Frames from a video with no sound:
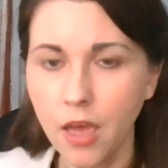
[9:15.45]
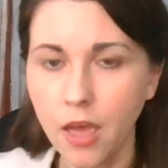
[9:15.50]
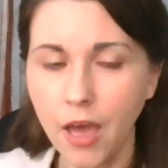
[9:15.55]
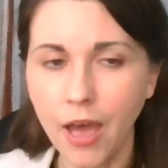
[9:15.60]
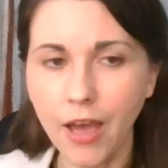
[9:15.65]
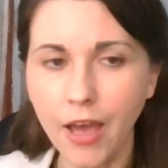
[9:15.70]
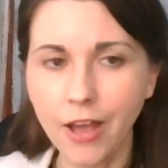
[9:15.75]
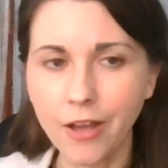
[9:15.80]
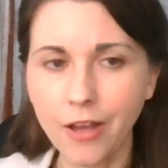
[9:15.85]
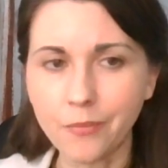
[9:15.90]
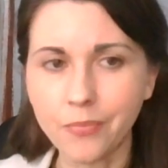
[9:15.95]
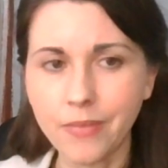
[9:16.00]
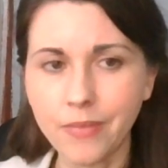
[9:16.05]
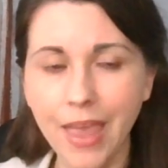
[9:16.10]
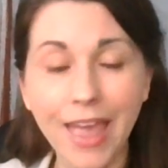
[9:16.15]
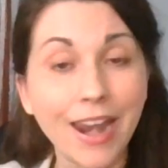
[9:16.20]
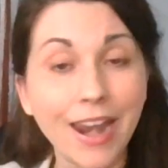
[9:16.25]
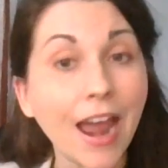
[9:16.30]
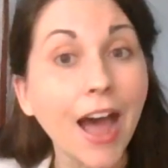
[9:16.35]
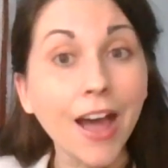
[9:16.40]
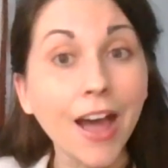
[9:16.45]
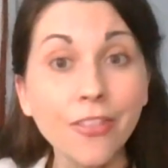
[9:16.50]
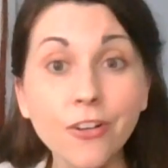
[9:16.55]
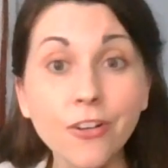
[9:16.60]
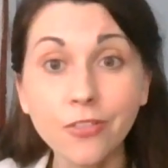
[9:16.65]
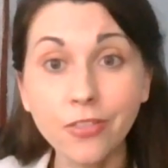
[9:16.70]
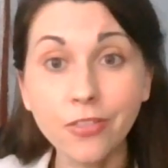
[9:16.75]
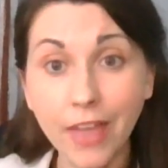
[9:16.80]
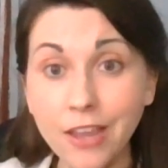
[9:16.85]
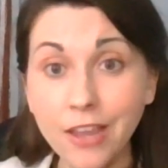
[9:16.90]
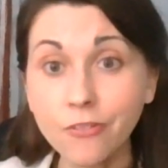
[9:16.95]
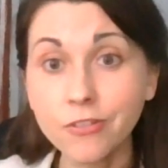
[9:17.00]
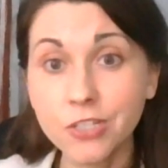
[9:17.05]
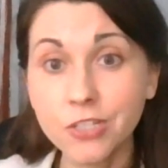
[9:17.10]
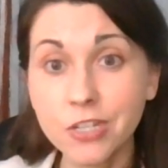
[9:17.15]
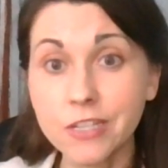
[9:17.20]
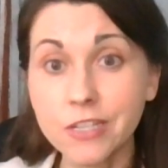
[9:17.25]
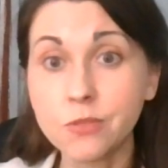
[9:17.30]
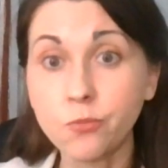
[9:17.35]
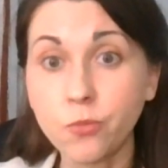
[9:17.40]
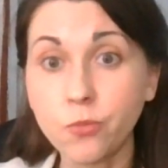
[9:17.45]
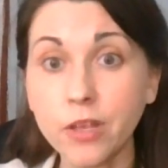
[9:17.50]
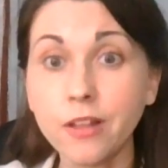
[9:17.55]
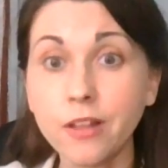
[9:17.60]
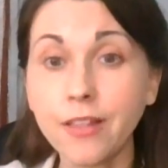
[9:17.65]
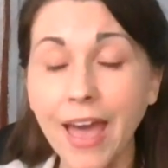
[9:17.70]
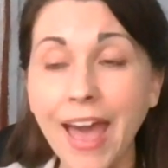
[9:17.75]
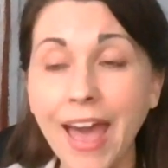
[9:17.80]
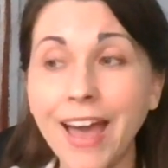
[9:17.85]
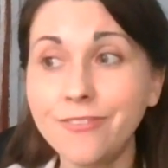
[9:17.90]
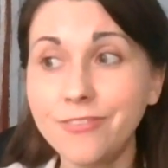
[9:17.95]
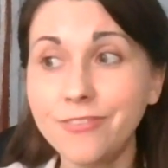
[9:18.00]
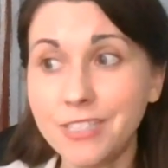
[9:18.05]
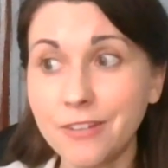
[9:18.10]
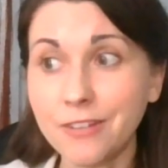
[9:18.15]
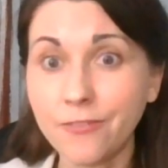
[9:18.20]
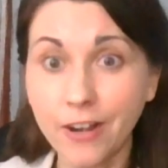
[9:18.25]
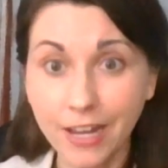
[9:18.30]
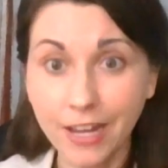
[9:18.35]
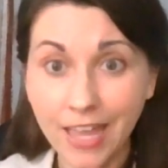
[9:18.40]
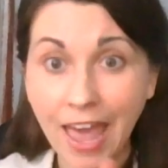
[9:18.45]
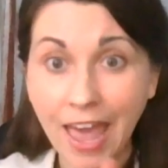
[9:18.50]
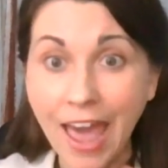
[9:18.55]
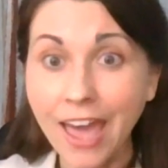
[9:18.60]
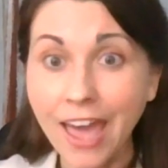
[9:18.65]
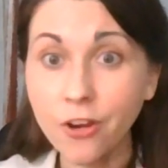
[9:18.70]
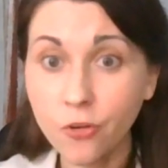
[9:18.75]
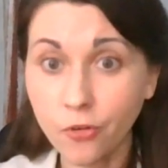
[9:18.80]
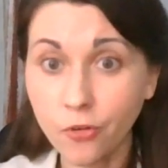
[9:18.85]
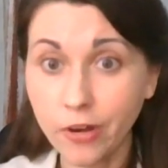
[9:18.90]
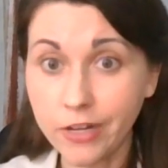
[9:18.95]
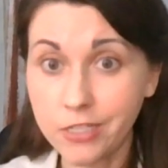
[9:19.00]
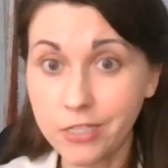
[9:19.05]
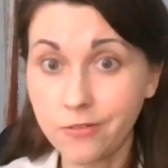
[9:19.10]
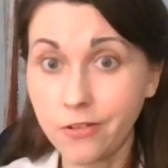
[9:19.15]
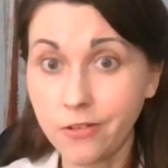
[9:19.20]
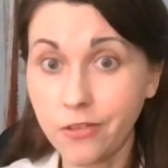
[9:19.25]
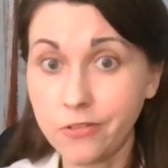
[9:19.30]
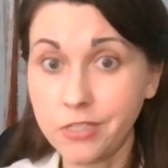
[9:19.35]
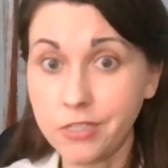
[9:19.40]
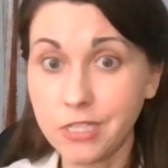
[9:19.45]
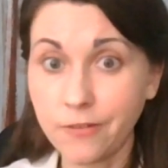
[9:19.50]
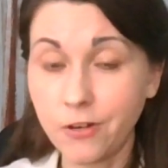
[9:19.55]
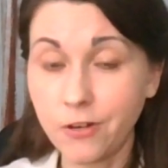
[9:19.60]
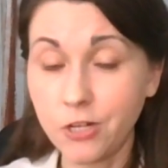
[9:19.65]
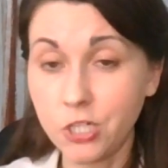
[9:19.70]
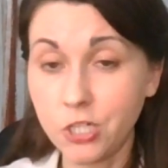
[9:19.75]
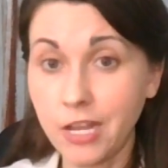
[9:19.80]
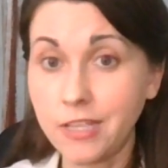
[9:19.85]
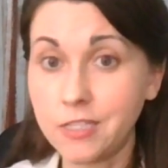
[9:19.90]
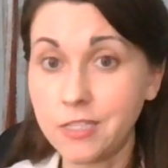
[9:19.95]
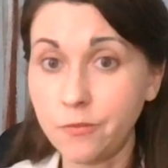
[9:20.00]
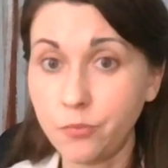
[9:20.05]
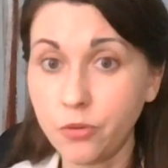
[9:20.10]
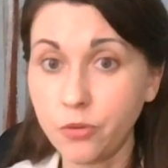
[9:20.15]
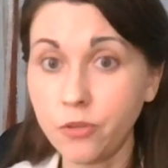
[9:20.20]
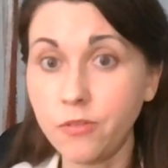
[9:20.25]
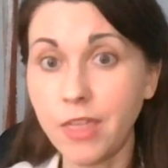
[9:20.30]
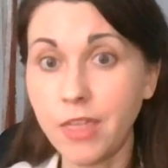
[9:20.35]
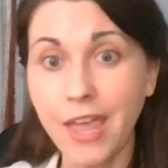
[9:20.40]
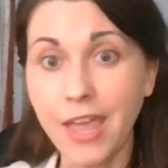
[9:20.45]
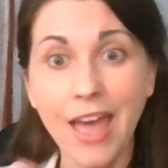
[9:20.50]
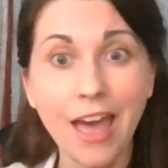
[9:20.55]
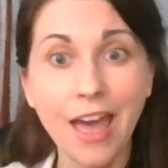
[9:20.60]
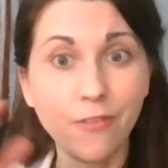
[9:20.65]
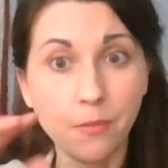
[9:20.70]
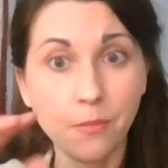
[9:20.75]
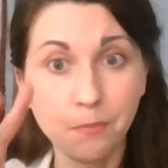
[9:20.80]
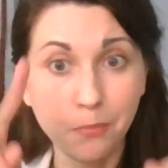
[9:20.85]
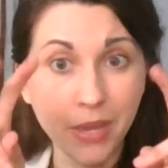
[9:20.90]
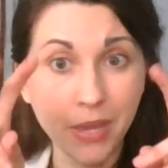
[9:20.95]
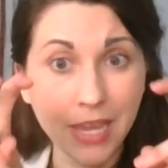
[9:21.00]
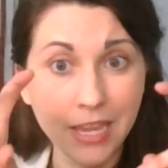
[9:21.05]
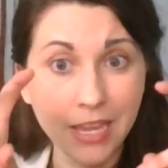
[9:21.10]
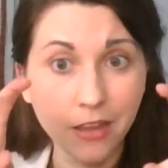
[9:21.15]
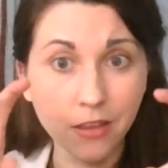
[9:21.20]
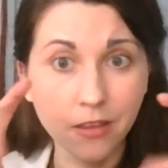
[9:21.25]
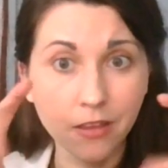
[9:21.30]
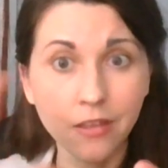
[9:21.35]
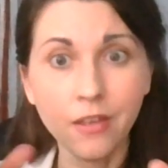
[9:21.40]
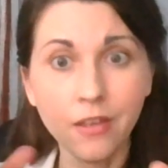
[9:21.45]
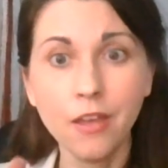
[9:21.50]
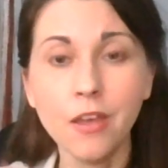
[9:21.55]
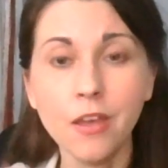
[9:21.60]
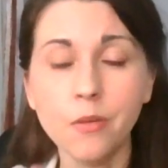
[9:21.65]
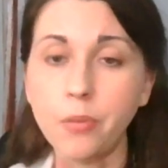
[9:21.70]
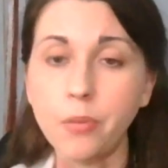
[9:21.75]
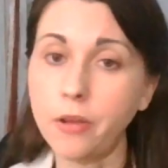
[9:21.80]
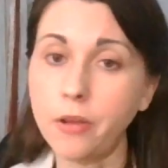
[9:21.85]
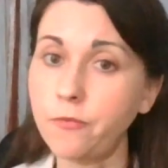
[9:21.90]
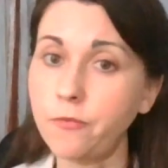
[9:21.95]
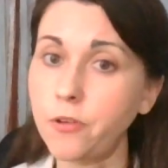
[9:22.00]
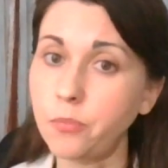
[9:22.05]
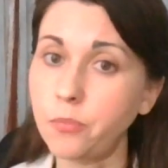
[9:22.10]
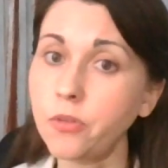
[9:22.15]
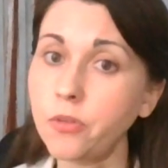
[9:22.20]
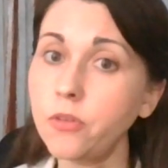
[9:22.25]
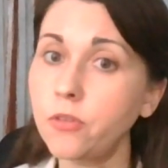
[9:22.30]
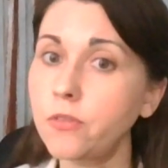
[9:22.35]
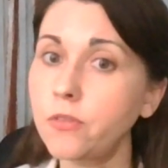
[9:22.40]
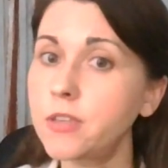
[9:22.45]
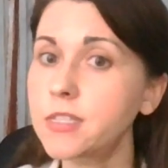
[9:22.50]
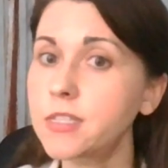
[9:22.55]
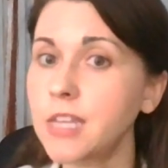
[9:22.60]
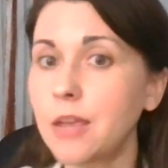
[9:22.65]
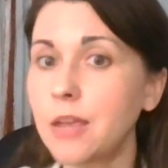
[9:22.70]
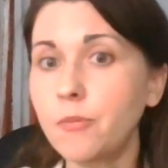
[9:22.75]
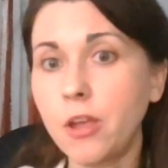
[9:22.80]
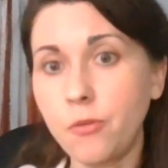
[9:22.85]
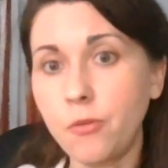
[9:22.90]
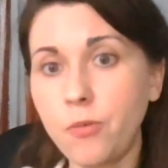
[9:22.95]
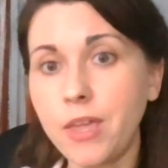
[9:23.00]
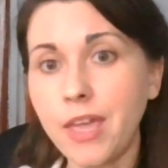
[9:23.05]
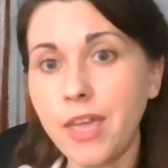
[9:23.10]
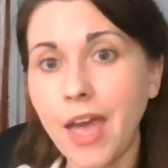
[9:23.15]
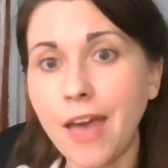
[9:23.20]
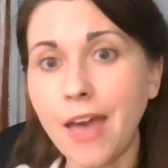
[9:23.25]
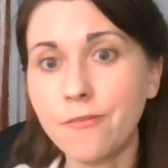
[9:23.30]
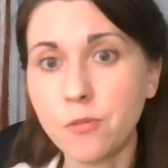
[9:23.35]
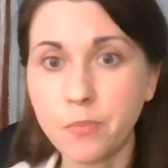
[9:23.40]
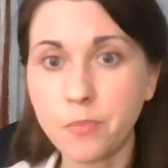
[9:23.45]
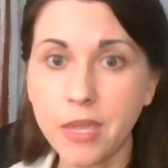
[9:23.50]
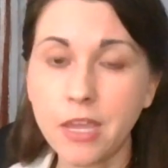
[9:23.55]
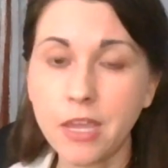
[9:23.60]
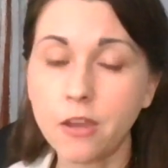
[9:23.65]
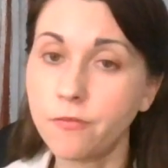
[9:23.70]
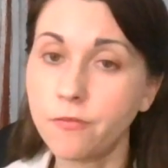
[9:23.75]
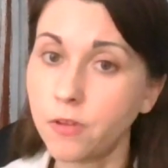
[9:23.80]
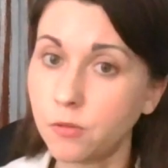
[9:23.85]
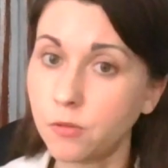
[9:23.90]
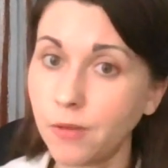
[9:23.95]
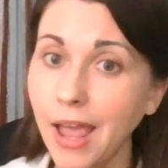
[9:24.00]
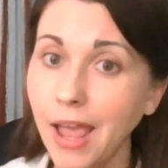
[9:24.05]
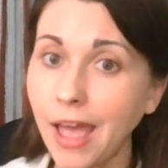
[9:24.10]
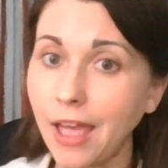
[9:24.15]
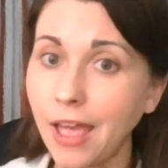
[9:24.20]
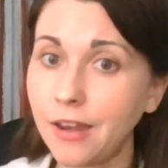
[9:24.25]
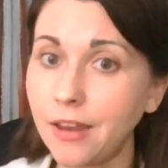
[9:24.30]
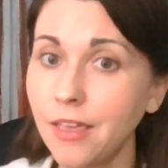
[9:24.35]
And other languages will have different categories for those different shades of blue. They have a pink, but for blue, the same way we have a pink for red.